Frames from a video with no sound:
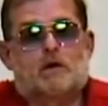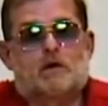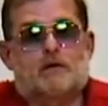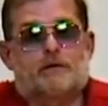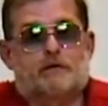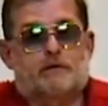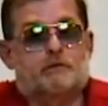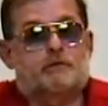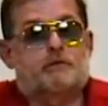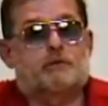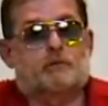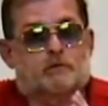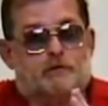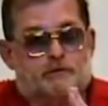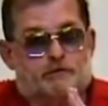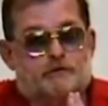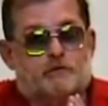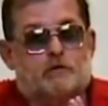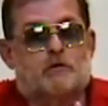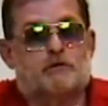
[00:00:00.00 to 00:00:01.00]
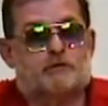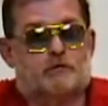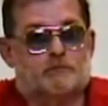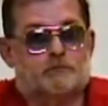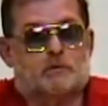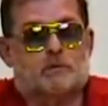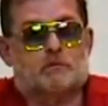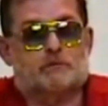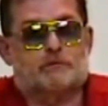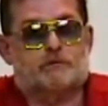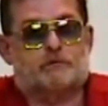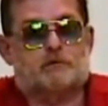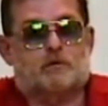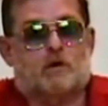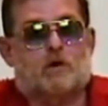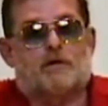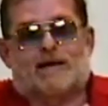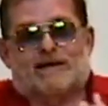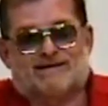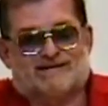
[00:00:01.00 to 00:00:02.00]
These 2 were excursion boats,
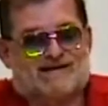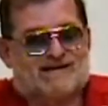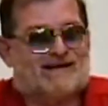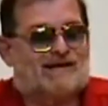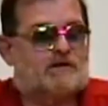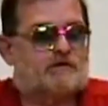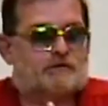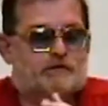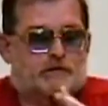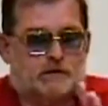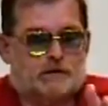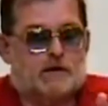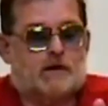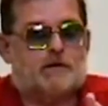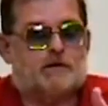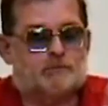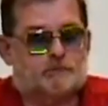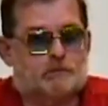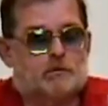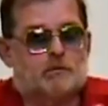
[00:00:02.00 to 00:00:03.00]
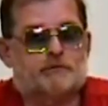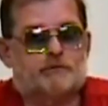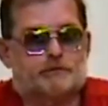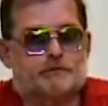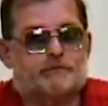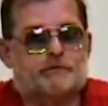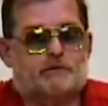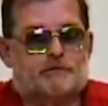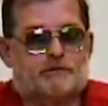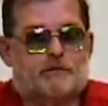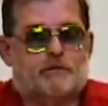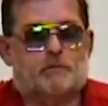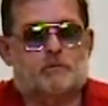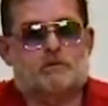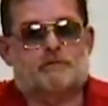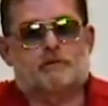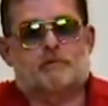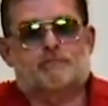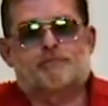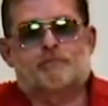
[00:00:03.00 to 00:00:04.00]
all night dancing on boats and stuff on the
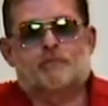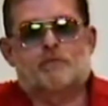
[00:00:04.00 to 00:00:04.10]
river.